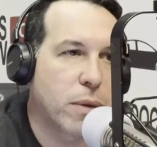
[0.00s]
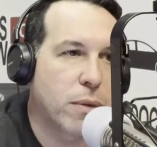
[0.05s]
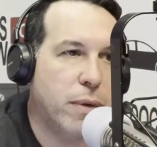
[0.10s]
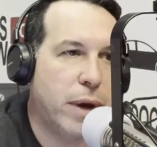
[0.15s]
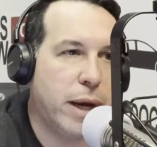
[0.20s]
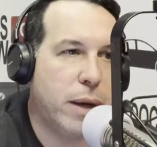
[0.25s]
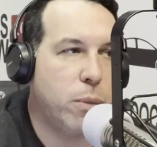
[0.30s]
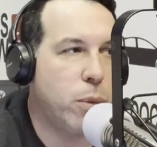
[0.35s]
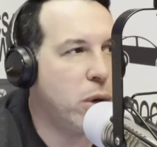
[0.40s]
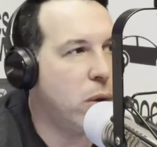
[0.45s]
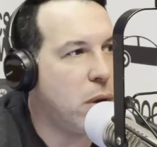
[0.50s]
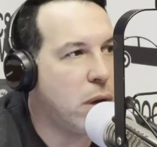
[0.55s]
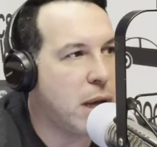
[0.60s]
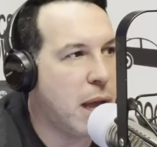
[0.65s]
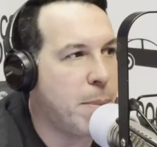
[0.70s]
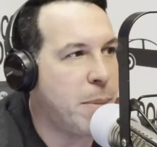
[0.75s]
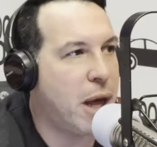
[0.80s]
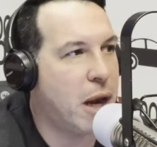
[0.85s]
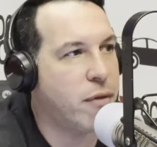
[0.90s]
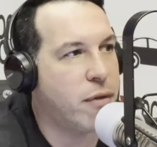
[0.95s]
Right? We all
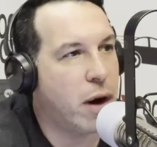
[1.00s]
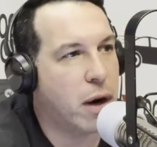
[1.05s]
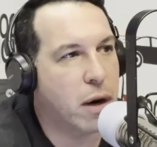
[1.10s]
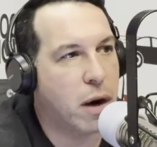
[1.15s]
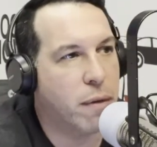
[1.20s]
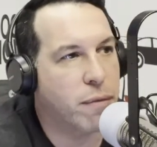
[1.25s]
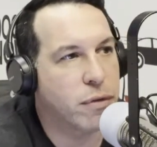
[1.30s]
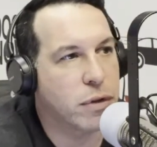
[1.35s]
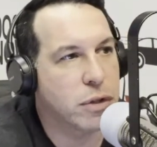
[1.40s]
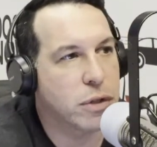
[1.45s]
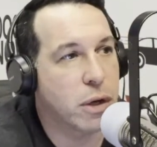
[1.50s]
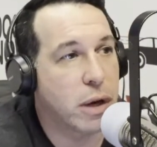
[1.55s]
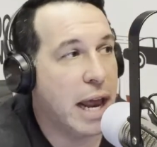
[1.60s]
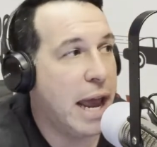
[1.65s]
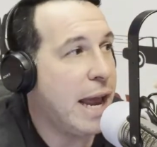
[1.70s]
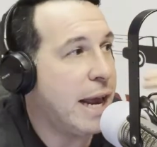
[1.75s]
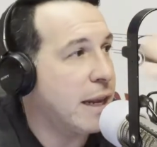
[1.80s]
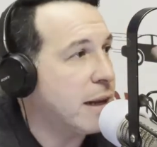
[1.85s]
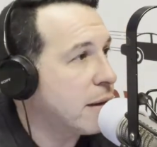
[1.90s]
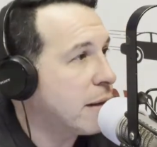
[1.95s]
come out of our comfort zone.
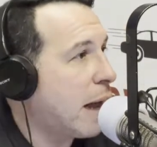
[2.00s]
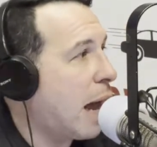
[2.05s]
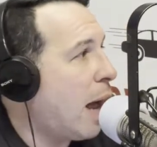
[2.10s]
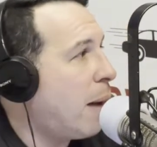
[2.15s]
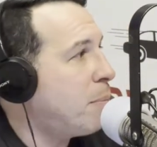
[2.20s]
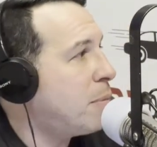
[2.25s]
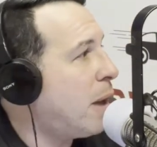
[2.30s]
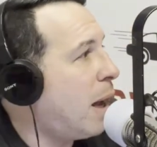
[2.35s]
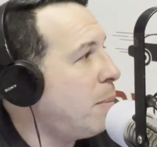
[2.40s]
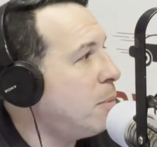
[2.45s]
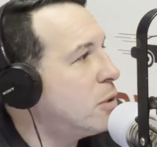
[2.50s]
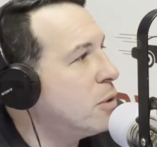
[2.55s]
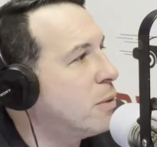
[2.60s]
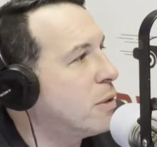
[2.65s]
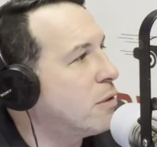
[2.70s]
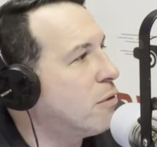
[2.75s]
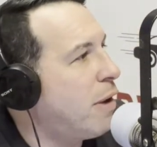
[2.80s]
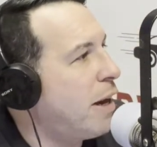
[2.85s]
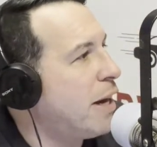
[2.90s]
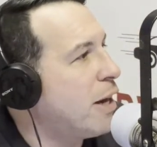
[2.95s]
Hey, I'm
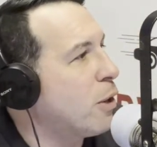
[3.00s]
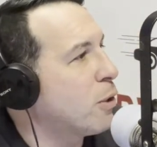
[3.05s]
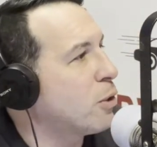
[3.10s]
doing a radio